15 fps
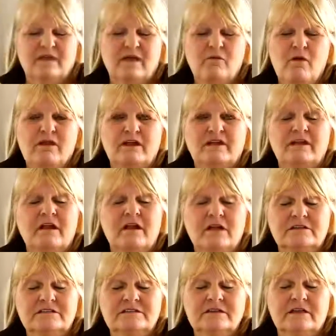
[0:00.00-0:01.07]
I wanted an
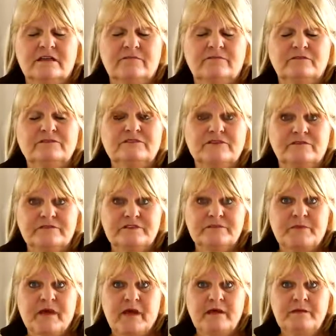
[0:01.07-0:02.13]
all uh, full service
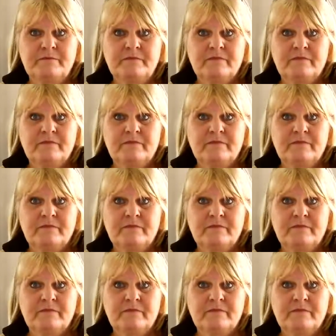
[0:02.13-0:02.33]
spa